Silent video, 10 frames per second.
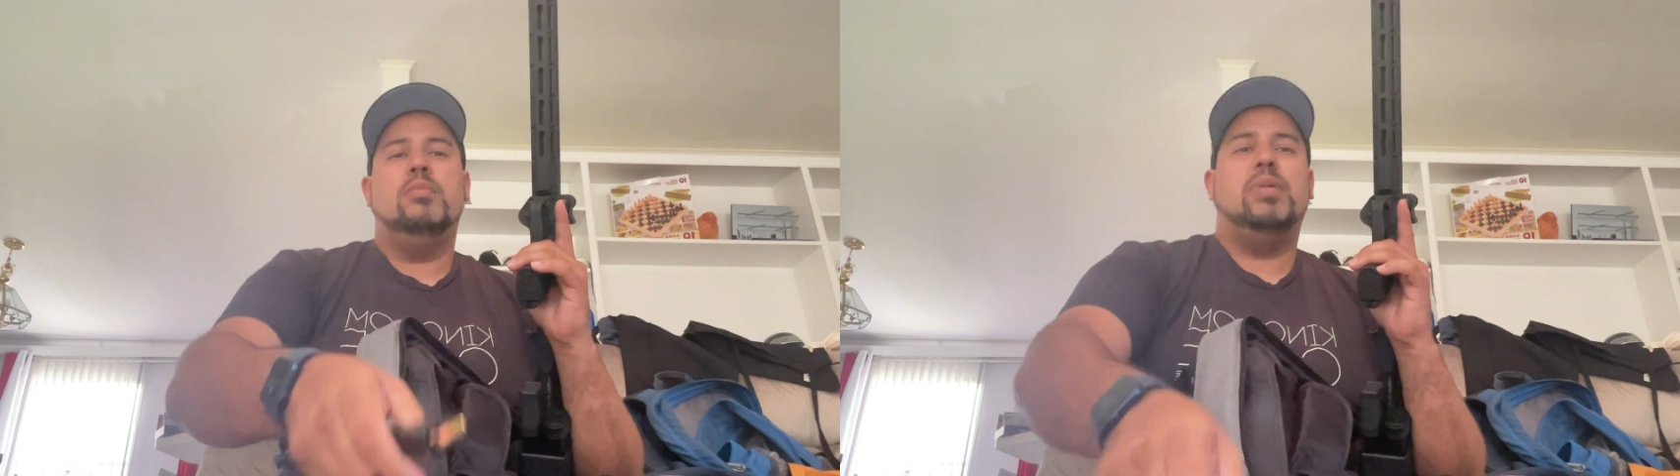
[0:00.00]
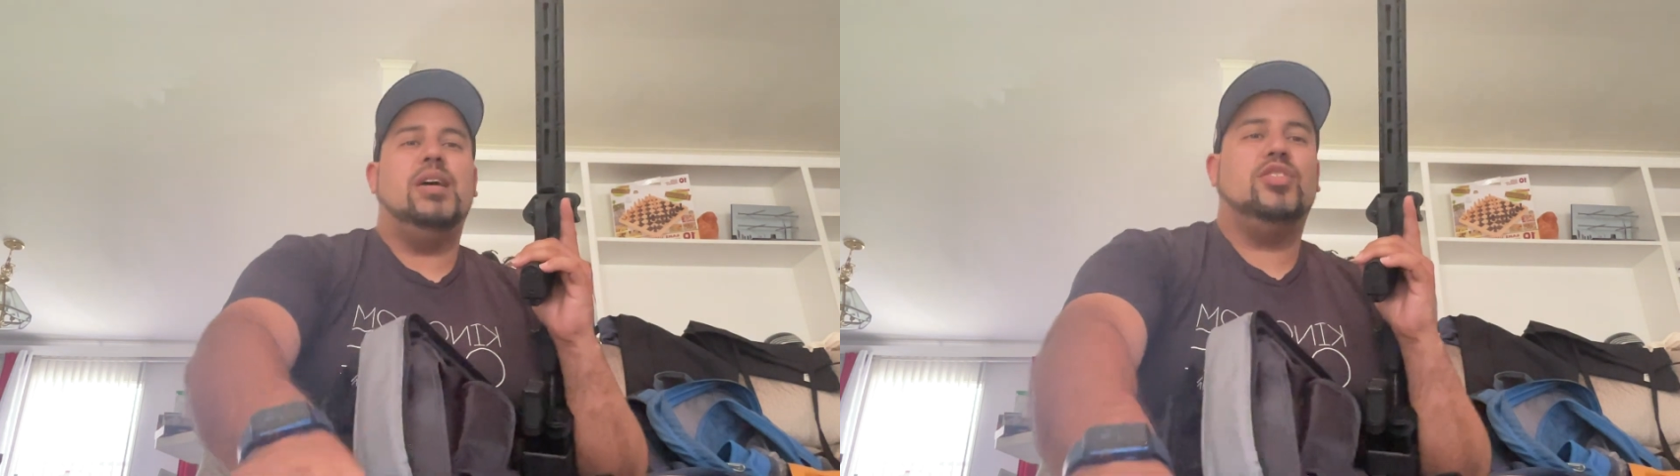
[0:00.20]

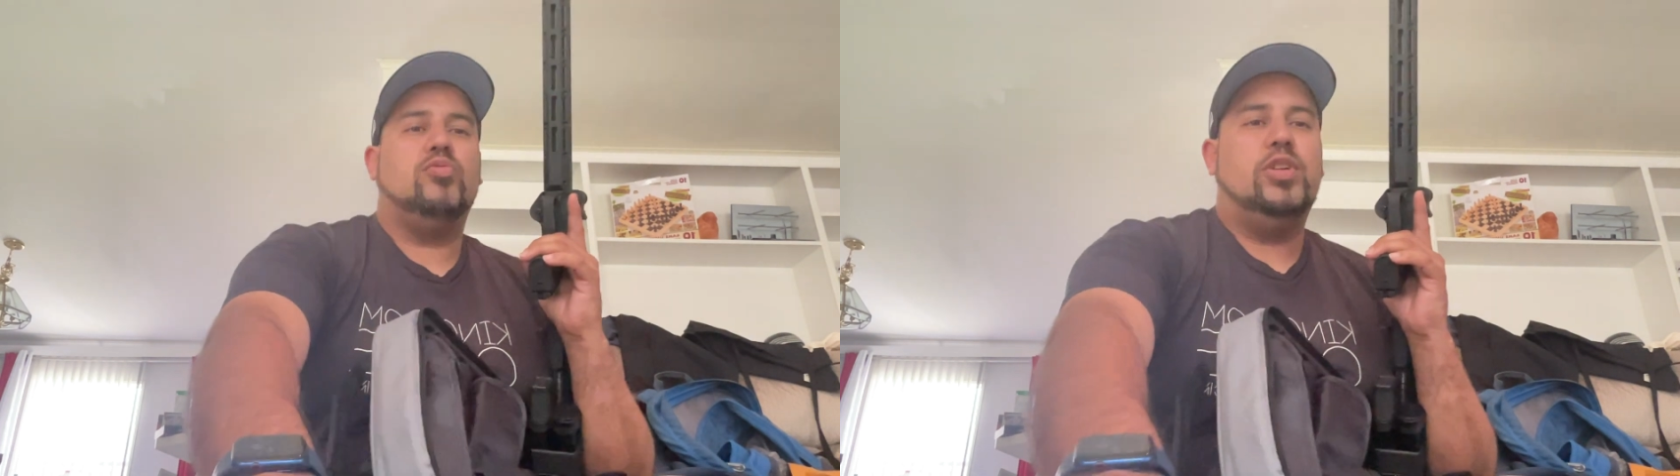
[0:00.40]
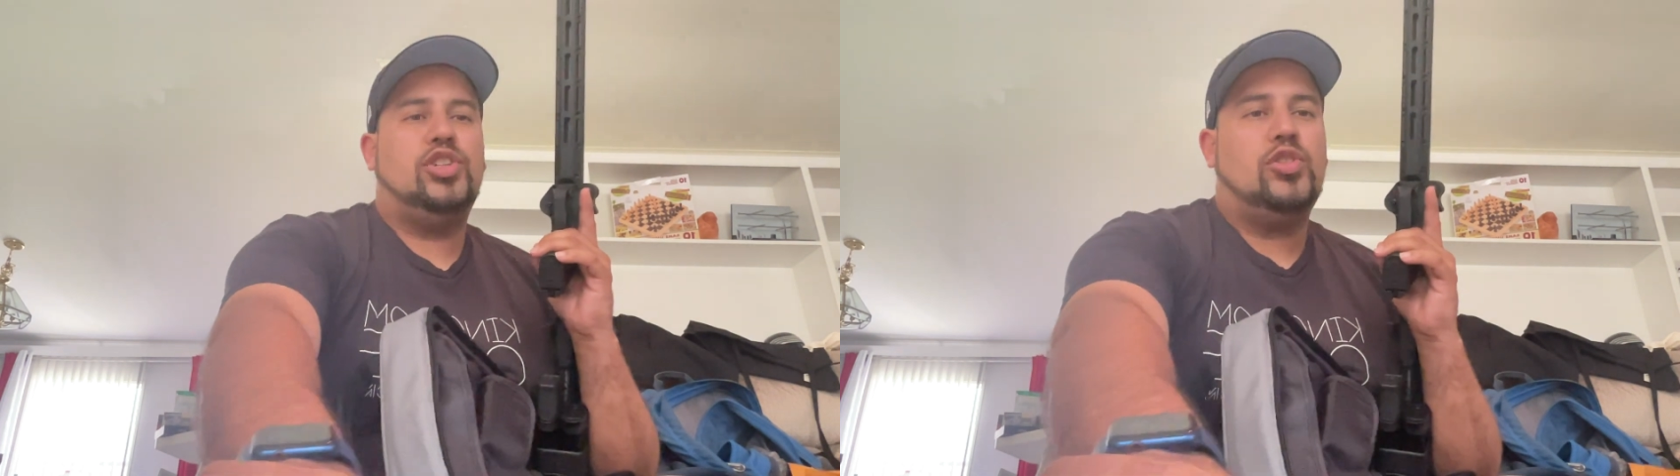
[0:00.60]
But I
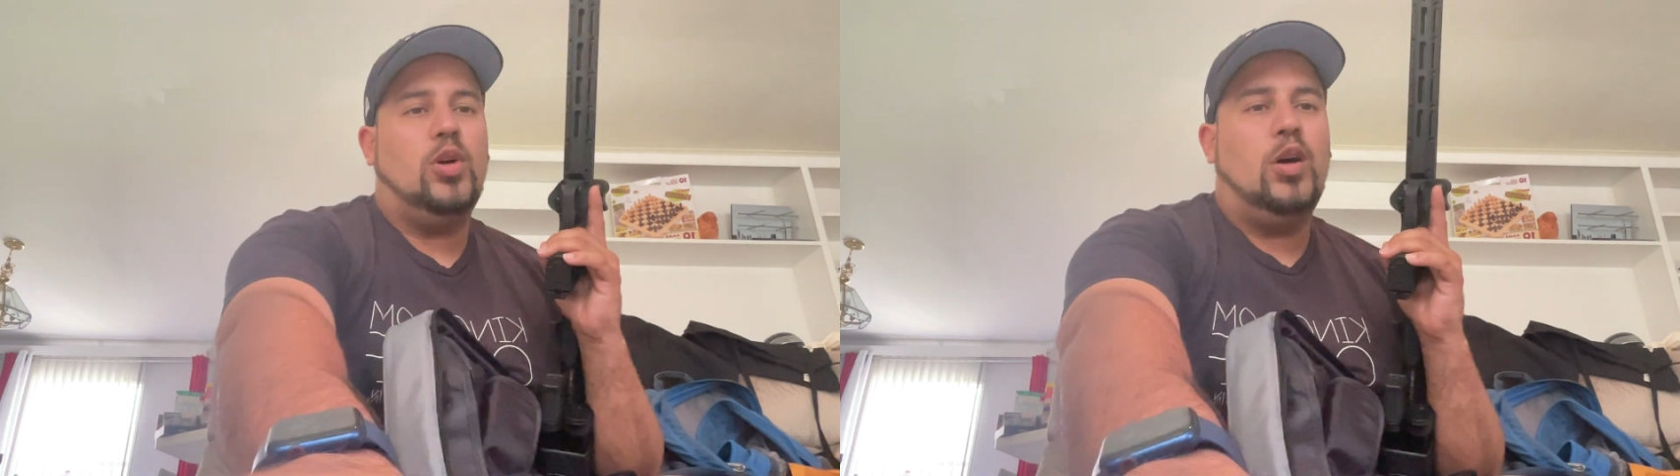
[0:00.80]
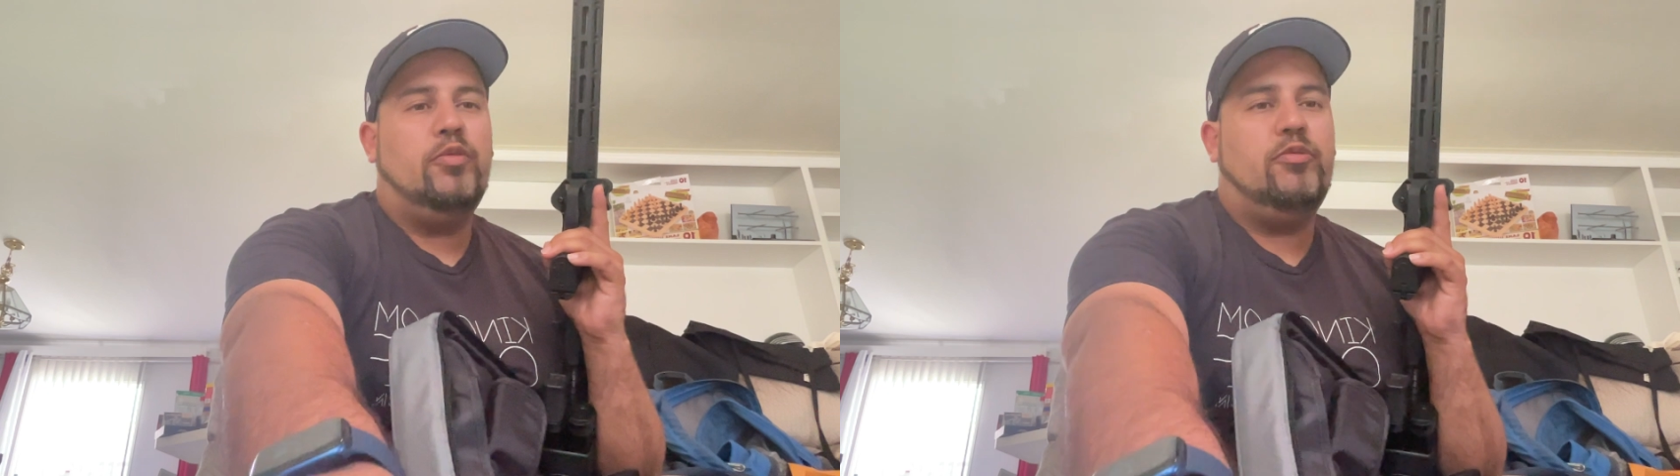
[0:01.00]
switched
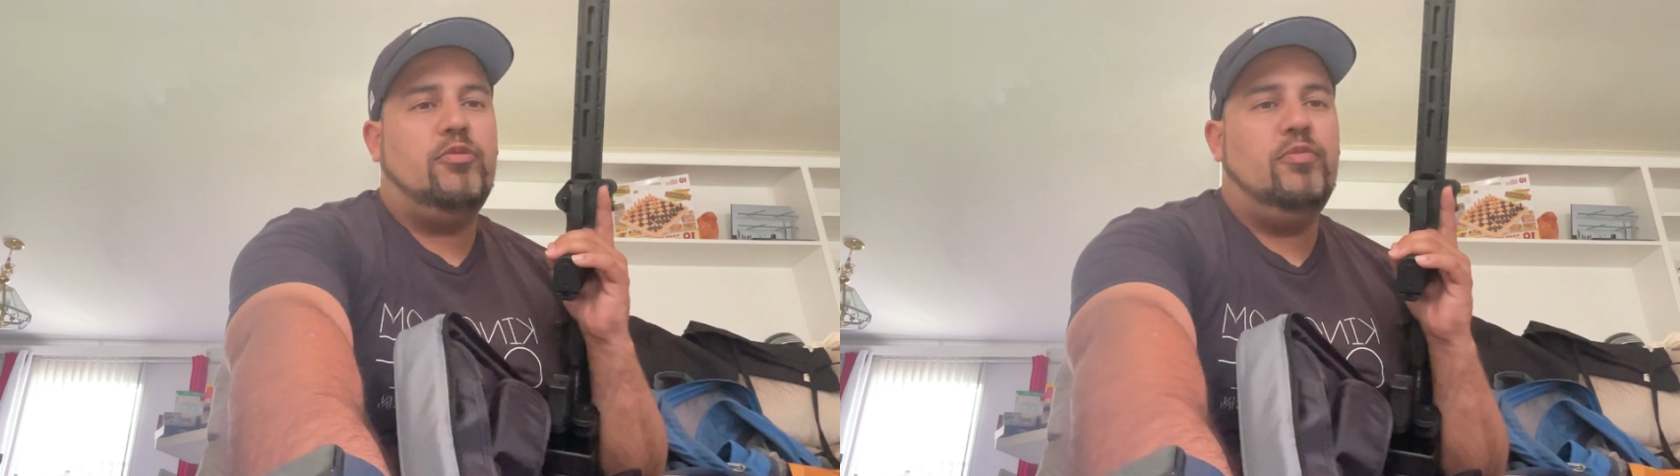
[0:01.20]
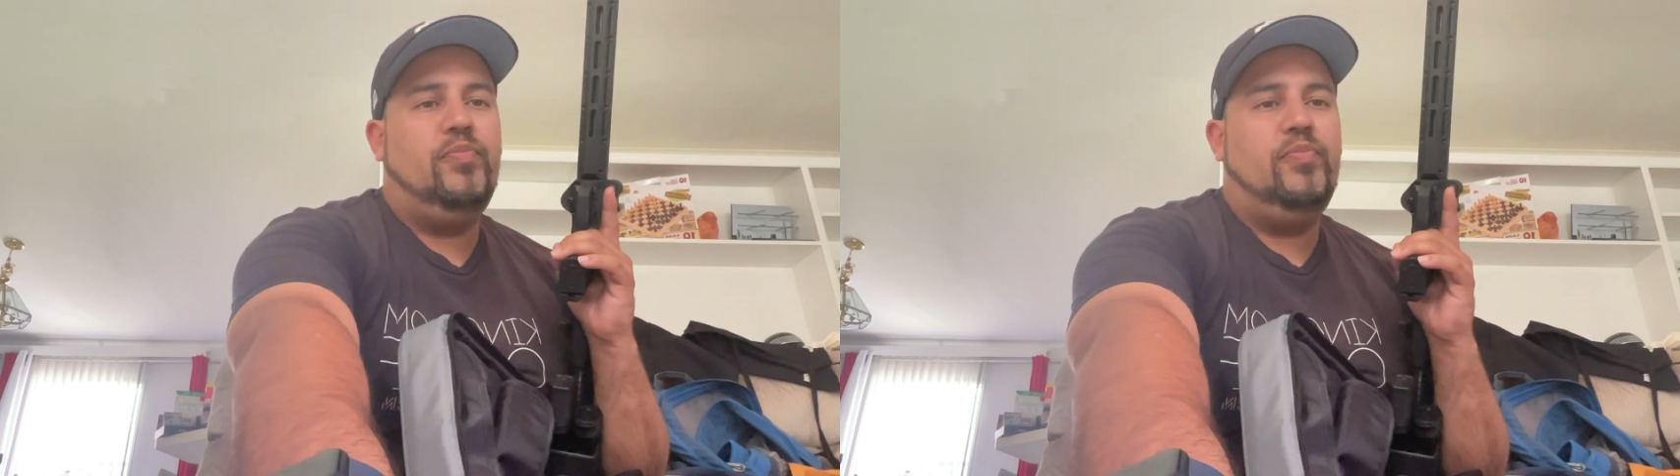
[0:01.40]
off